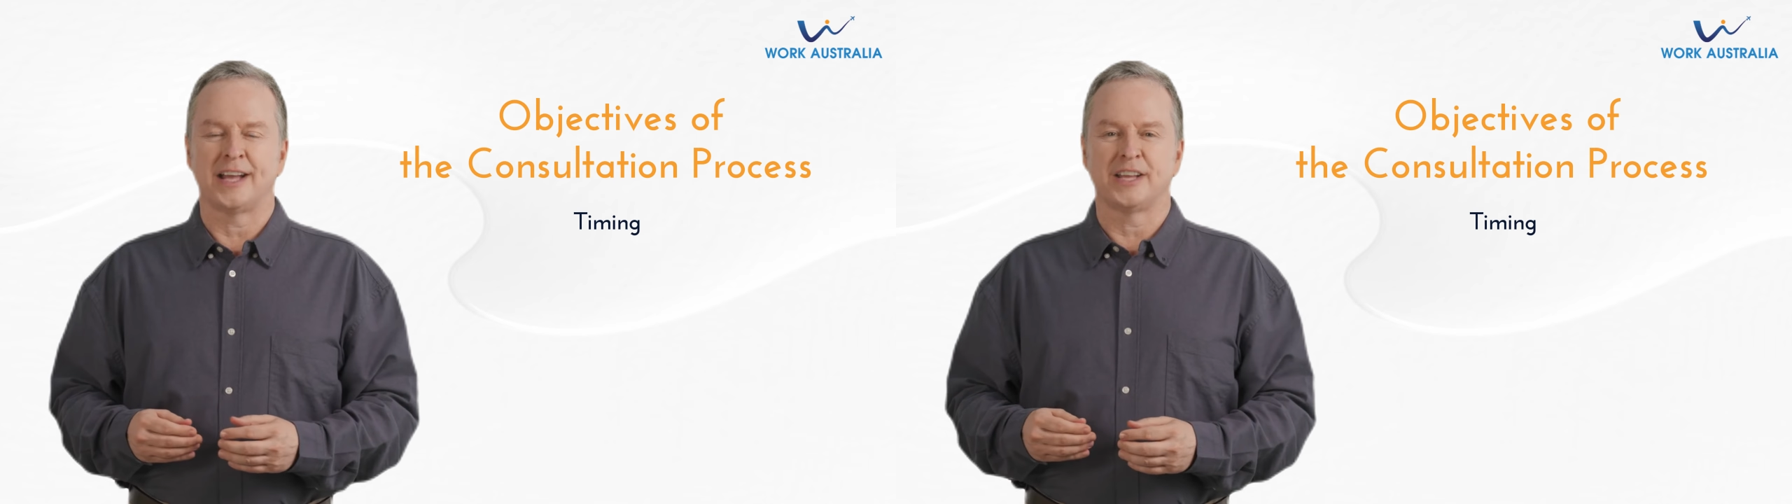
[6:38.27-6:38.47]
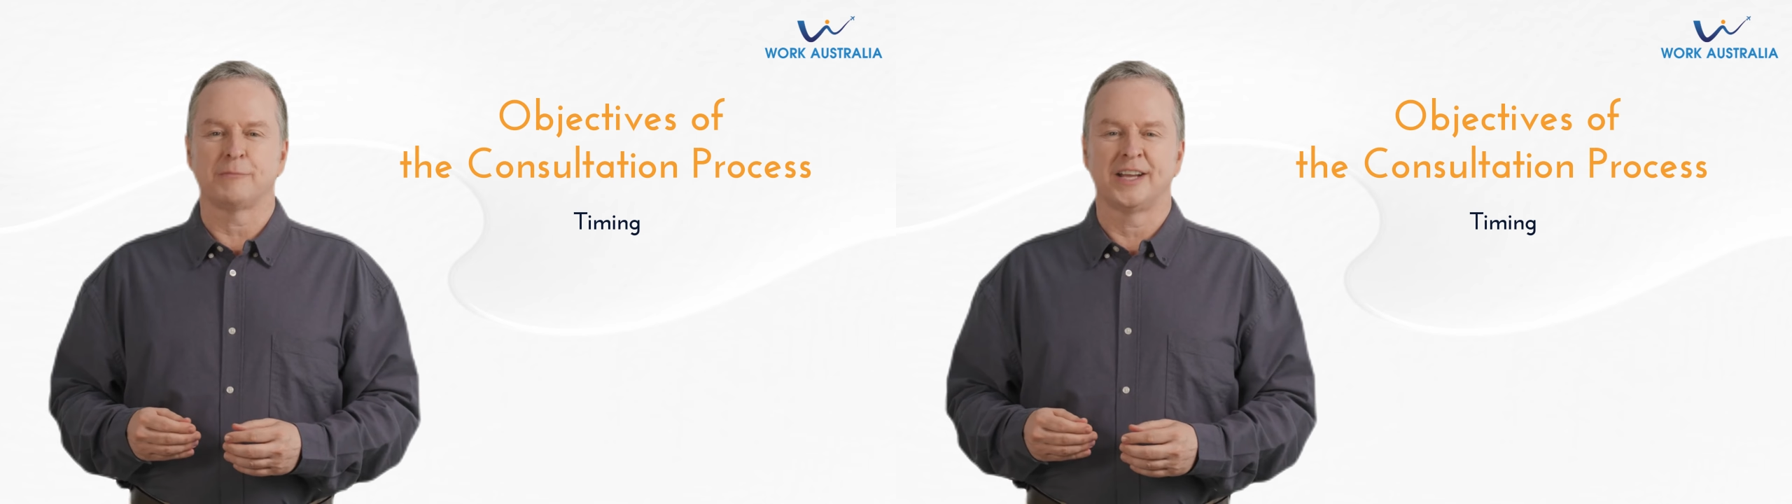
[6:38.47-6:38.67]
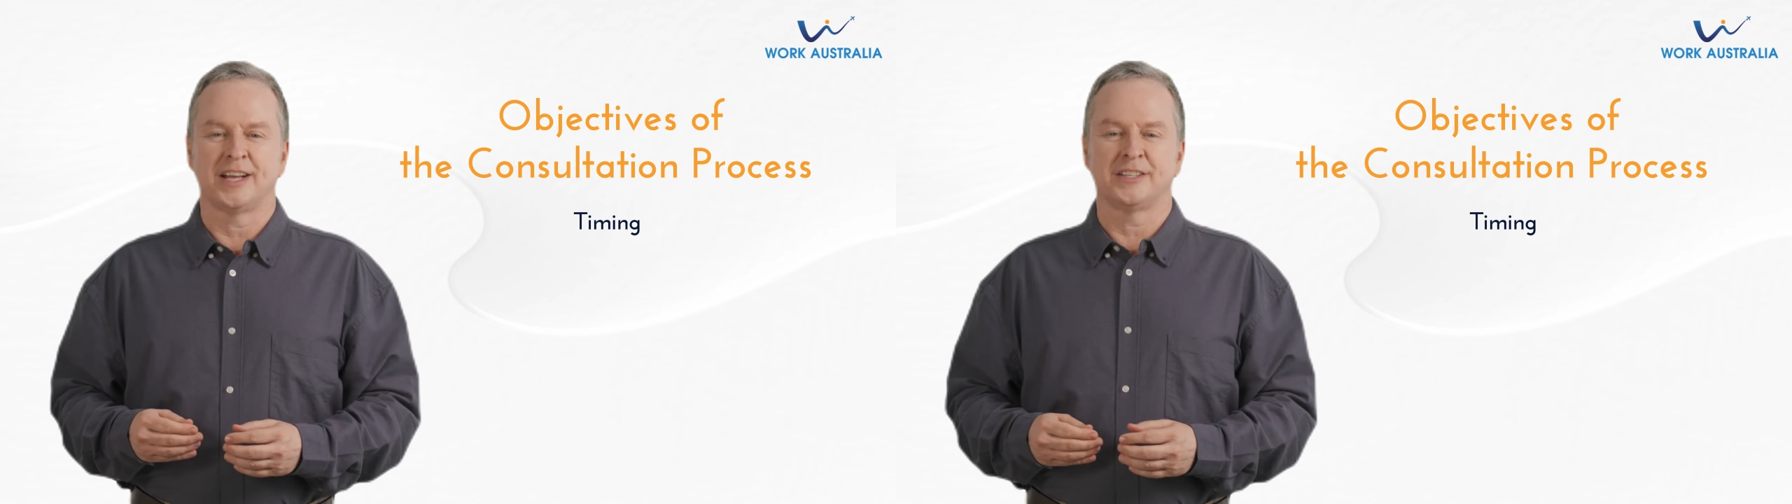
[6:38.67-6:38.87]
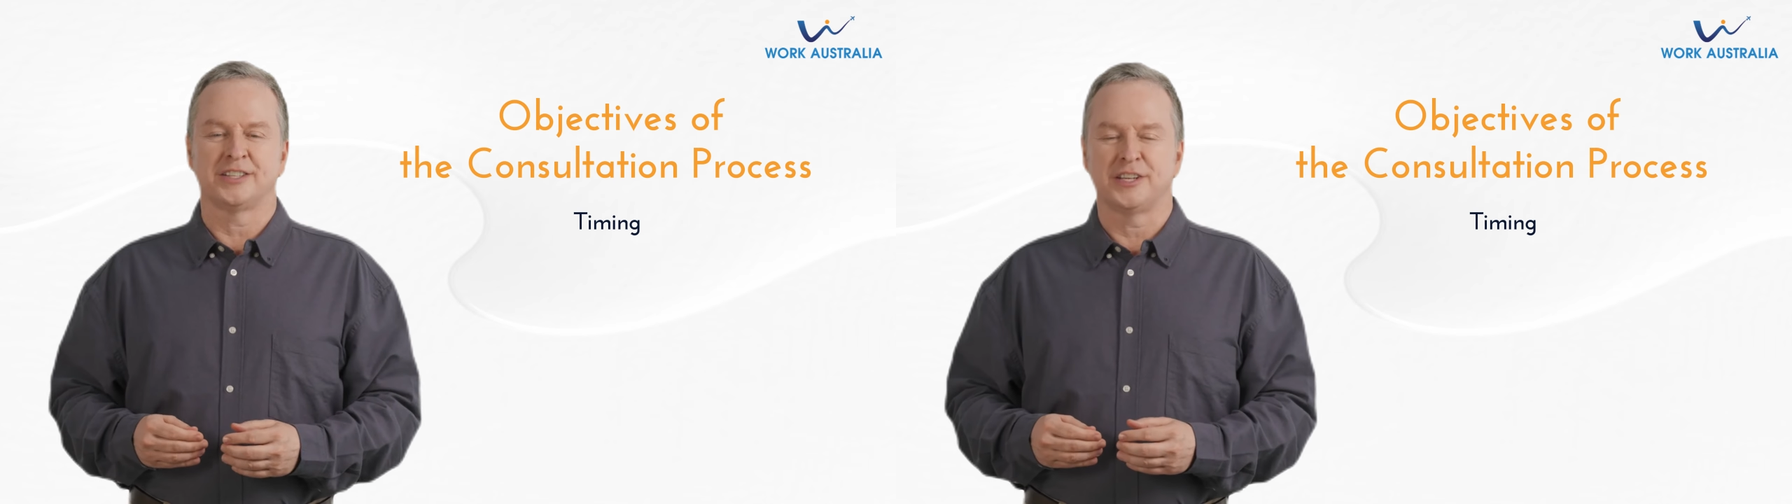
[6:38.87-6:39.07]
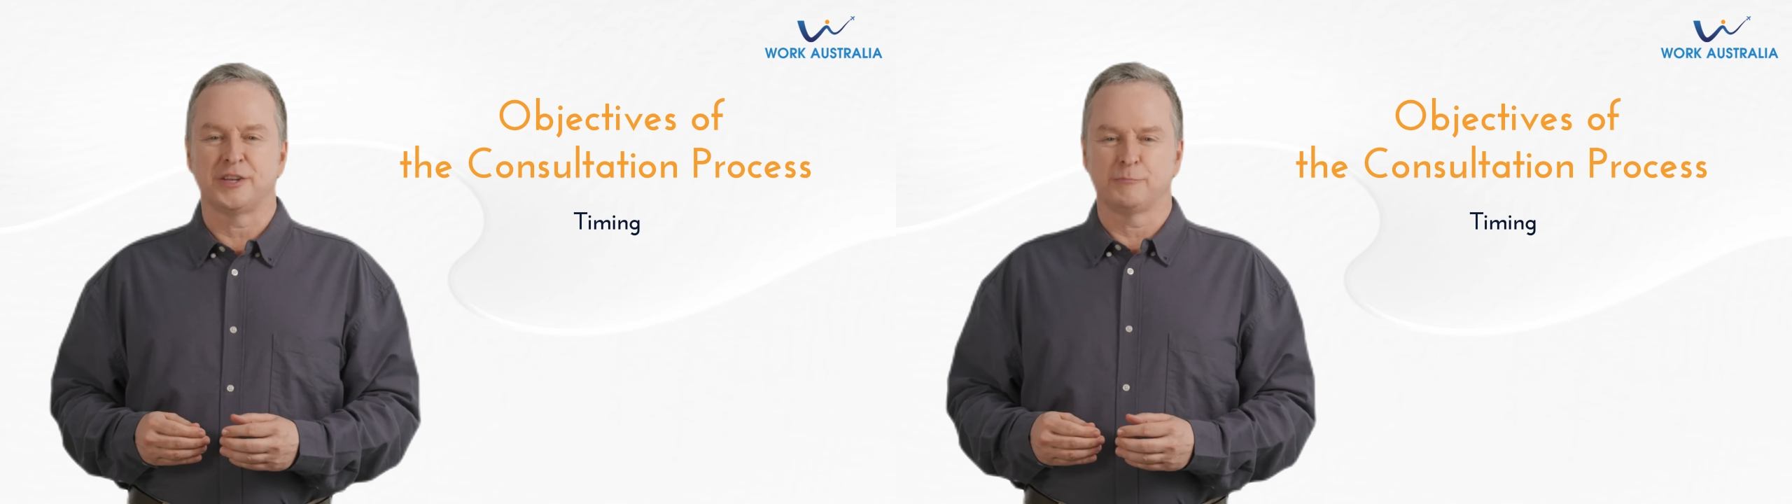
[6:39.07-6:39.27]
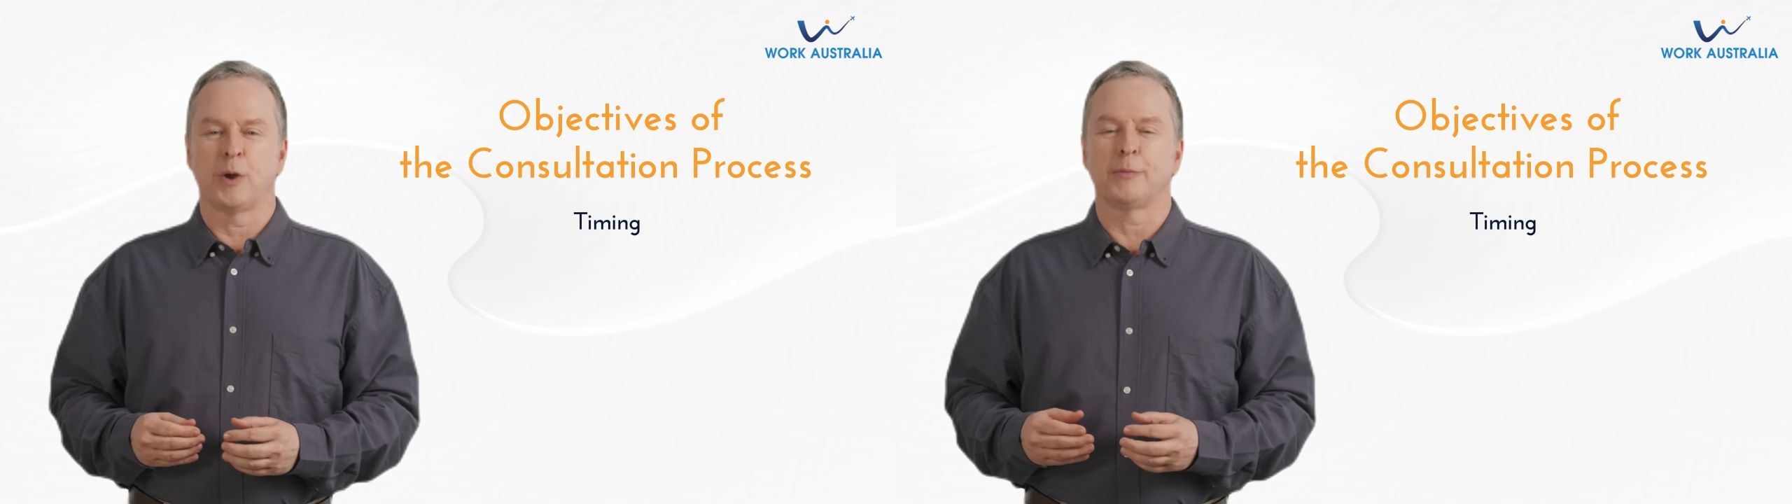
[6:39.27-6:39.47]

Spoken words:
and can be considered